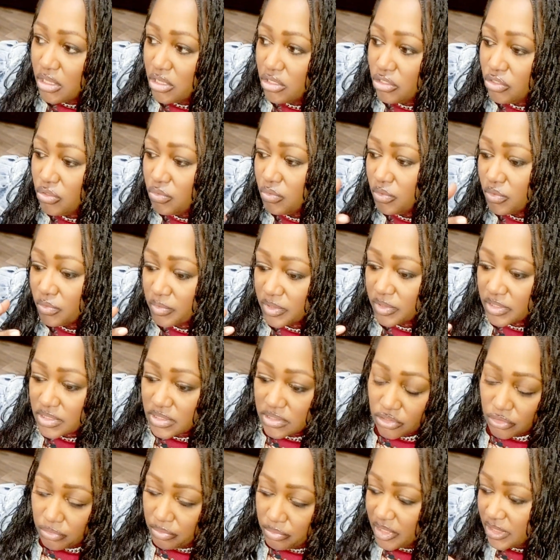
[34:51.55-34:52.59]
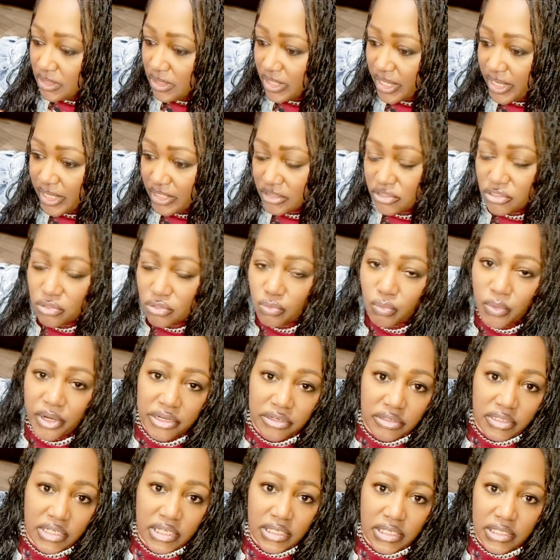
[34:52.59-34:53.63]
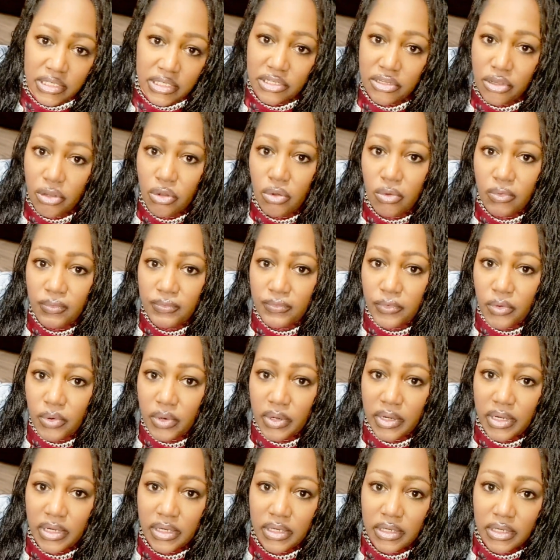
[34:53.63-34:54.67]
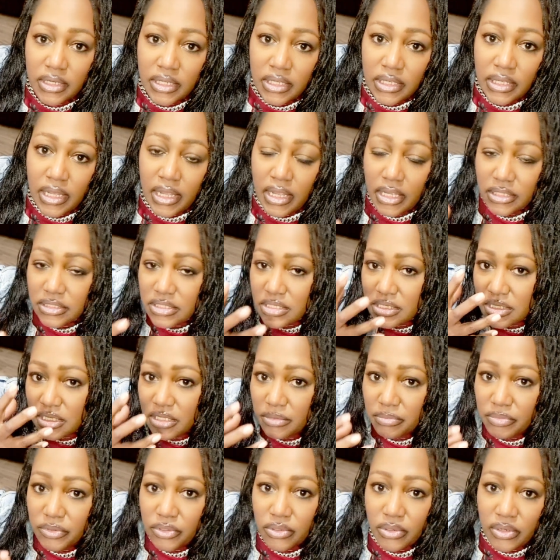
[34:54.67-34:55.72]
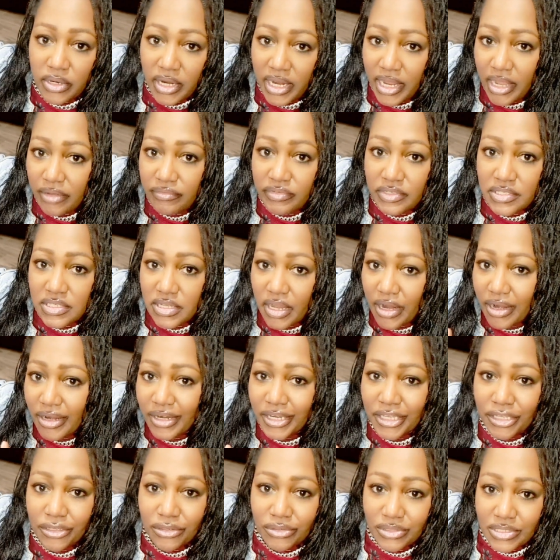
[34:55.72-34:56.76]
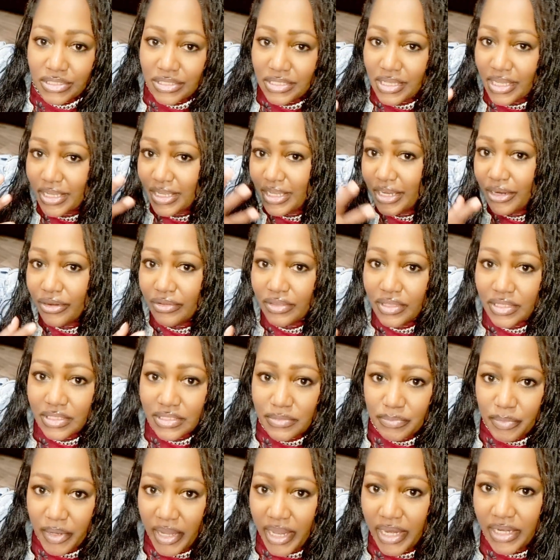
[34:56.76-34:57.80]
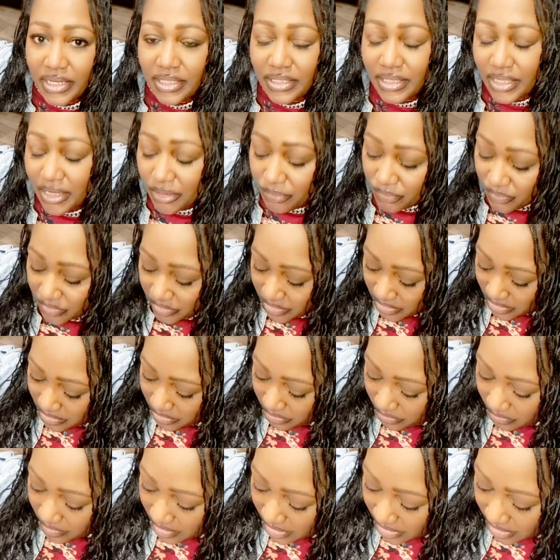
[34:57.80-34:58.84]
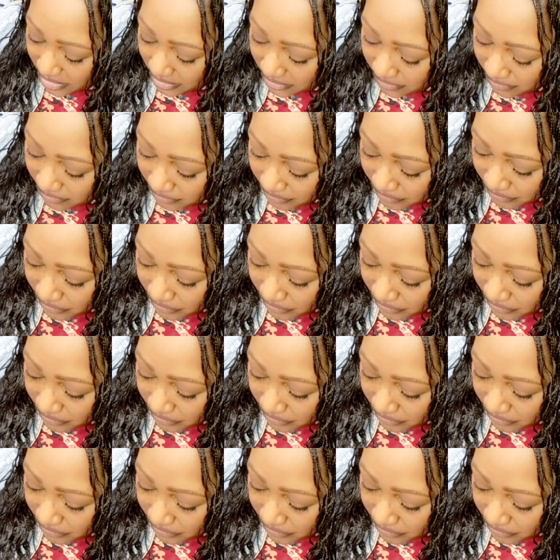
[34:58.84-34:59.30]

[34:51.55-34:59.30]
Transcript: You'll be led to where you need to go for to keep your avatar healed, to take care of this body that we're in, okay?